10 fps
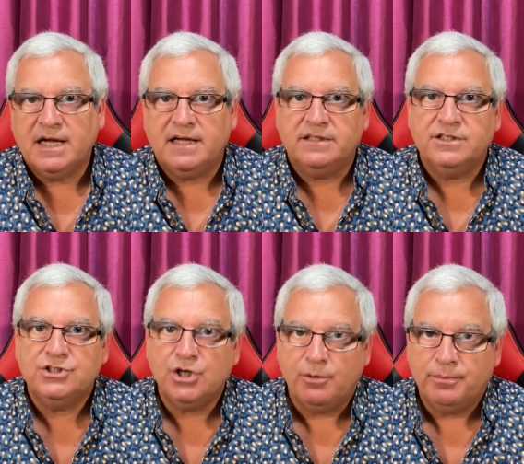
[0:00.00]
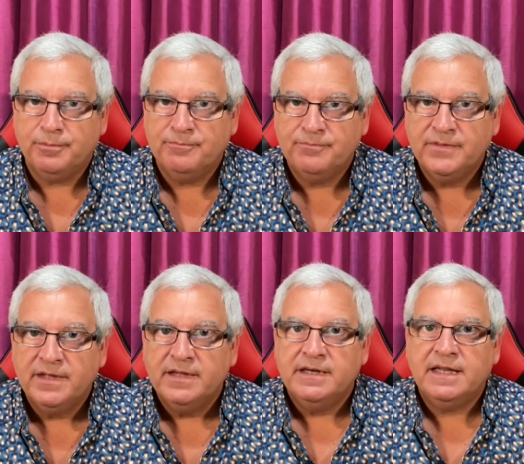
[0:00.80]
at the top.
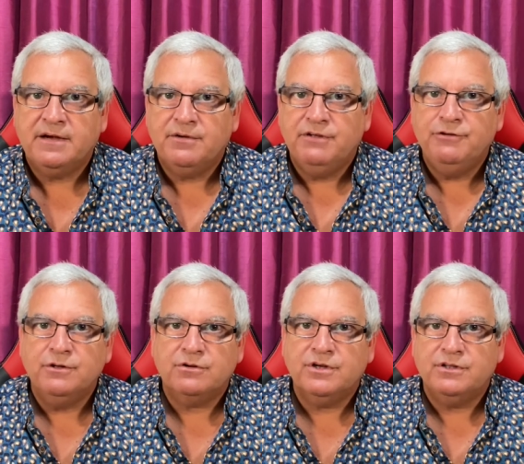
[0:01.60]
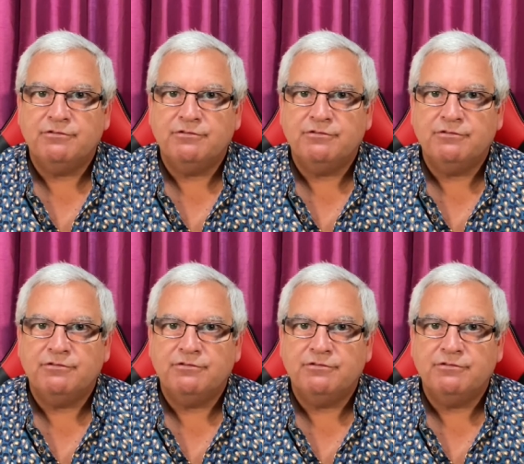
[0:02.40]
Now, if you look at the